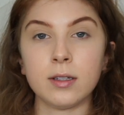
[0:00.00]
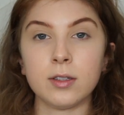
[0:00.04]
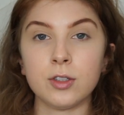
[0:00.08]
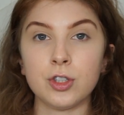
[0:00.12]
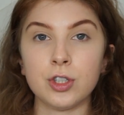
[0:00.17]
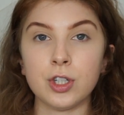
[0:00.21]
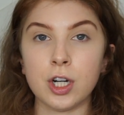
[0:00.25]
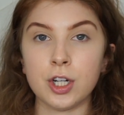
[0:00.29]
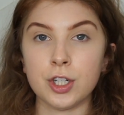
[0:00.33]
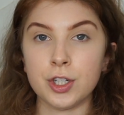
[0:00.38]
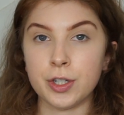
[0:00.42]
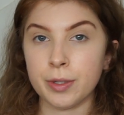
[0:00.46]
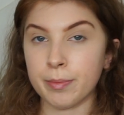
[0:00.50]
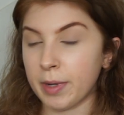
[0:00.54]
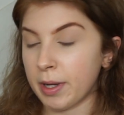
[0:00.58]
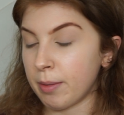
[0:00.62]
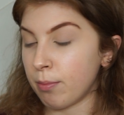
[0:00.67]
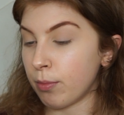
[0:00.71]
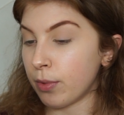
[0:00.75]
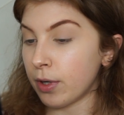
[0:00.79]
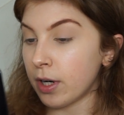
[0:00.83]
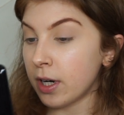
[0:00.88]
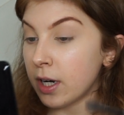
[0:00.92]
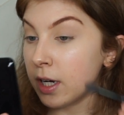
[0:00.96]
charging my
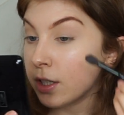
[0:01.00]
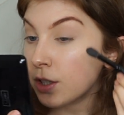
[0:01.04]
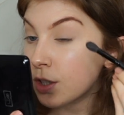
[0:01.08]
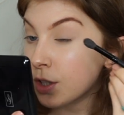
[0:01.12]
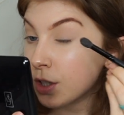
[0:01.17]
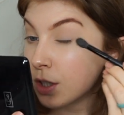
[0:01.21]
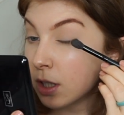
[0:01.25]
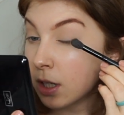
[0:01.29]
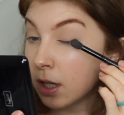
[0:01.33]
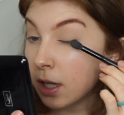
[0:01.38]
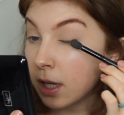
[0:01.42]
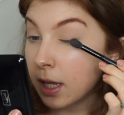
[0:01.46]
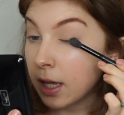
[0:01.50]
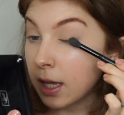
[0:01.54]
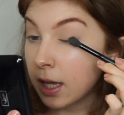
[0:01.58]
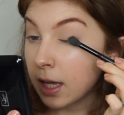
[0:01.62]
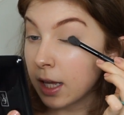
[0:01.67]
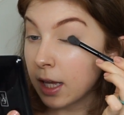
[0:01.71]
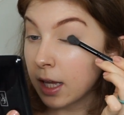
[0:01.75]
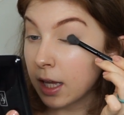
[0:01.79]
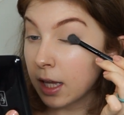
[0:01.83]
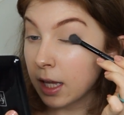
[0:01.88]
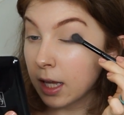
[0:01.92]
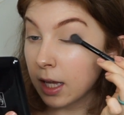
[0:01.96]
brush,
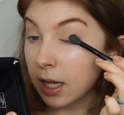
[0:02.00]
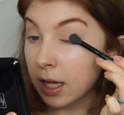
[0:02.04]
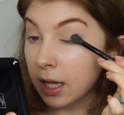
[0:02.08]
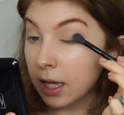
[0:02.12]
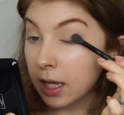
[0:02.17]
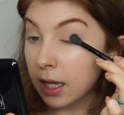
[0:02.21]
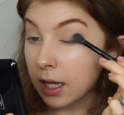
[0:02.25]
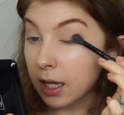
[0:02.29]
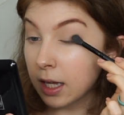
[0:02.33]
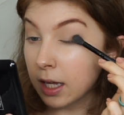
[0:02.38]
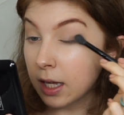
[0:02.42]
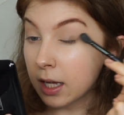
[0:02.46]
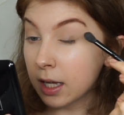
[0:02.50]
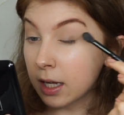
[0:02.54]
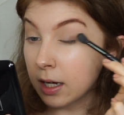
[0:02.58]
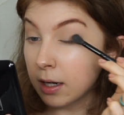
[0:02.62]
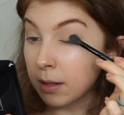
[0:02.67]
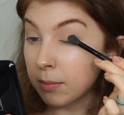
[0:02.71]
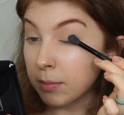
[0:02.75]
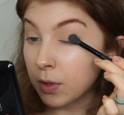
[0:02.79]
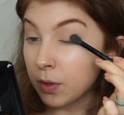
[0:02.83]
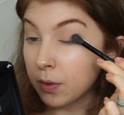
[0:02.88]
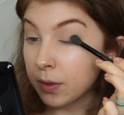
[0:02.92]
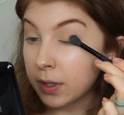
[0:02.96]
and
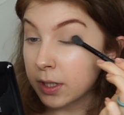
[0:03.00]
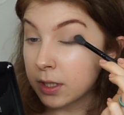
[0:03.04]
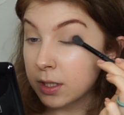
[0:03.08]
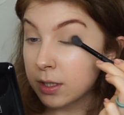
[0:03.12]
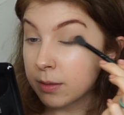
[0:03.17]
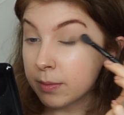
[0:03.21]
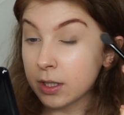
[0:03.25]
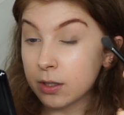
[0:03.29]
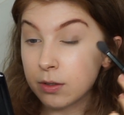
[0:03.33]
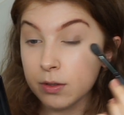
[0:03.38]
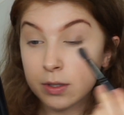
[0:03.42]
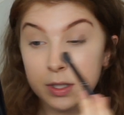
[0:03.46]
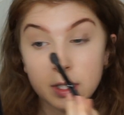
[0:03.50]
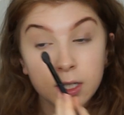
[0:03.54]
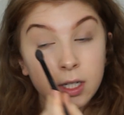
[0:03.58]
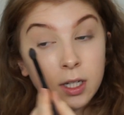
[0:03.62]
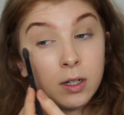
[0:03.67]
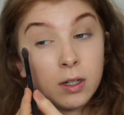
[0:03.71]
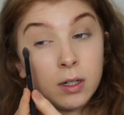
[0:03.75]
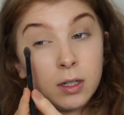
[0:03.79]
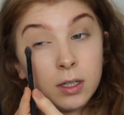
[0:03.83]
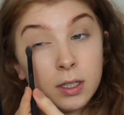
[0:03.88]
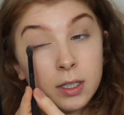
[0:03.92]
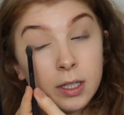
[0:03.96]
I'm going to be using
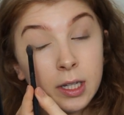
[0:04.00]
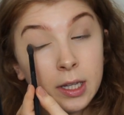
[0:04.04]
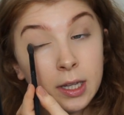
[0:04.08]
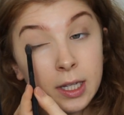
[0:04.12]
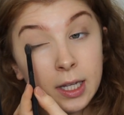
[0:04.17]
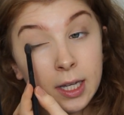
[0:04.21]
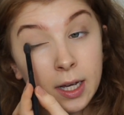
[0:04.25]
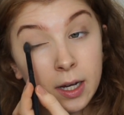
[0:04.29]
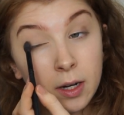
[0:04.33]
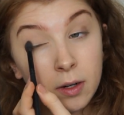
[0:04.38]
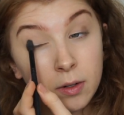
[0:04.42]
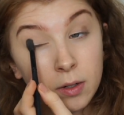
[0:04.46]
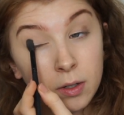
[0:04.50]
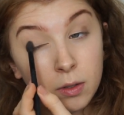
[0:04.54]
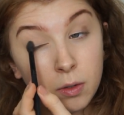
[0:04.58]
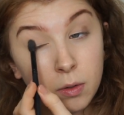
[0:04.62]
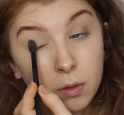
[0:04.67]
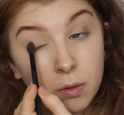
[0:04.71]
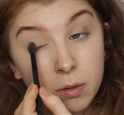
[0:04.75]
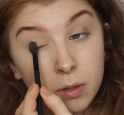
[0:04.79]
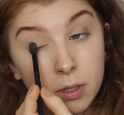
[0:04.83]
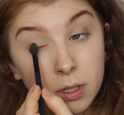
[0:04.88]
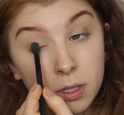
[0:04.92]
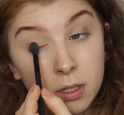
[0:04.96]
it on the outer
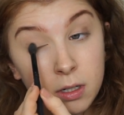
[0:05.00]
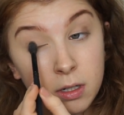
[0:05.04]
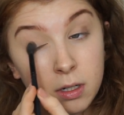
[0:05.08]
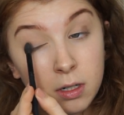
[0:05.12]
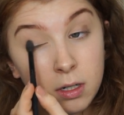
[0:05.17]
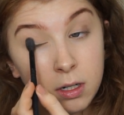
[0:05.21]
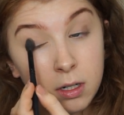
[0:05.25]
corner.